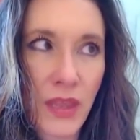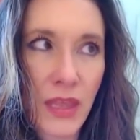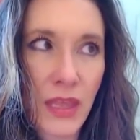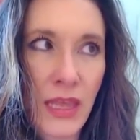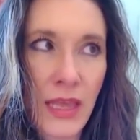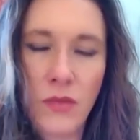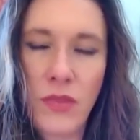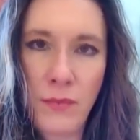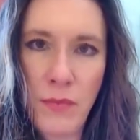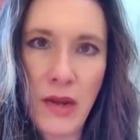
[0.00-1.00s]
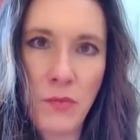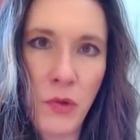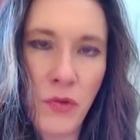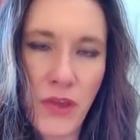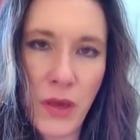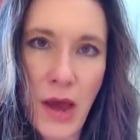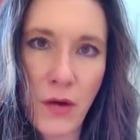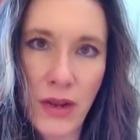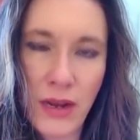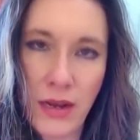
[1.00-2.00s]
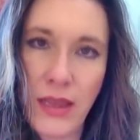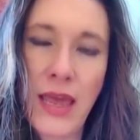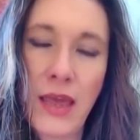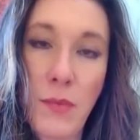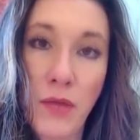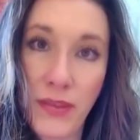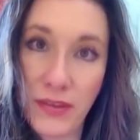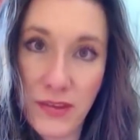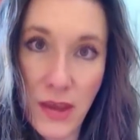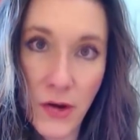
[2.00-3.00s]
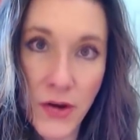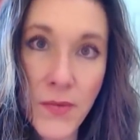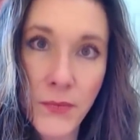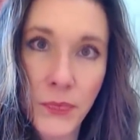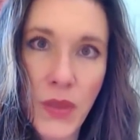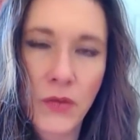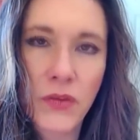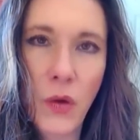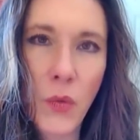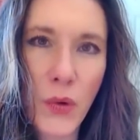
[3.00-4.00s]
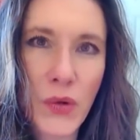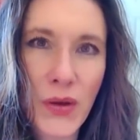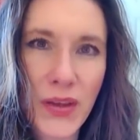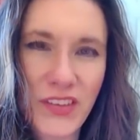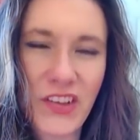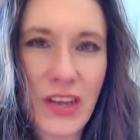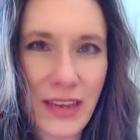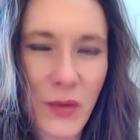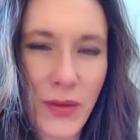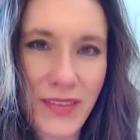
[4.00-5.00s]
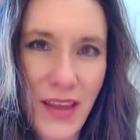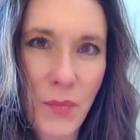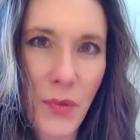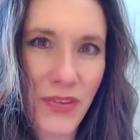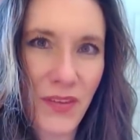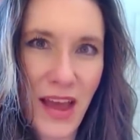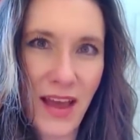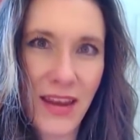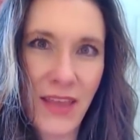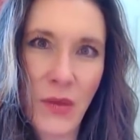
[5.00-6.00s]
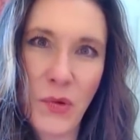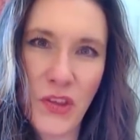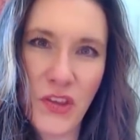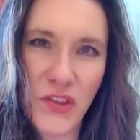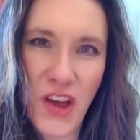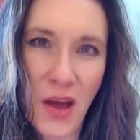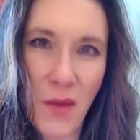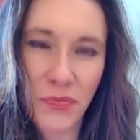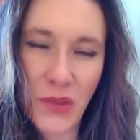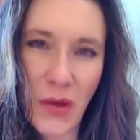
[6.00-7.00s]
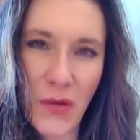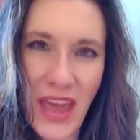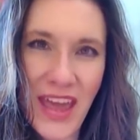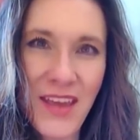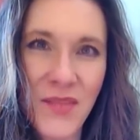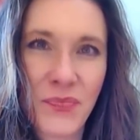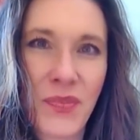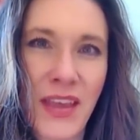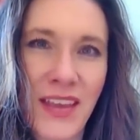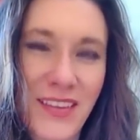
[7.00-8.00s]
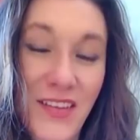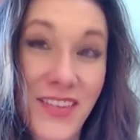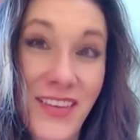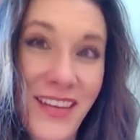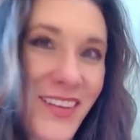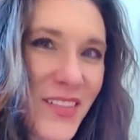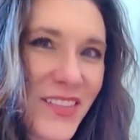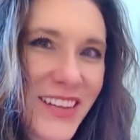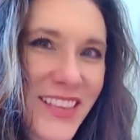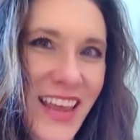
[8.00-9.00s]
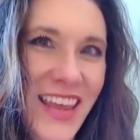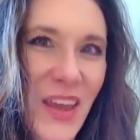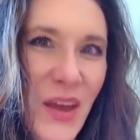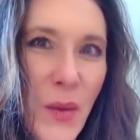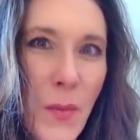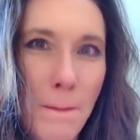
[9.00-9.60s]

they made a movie about it, and it came out this year. So we're going to look at two examples of that in the Punya Saham. Okay, so stay tuned. Thank you.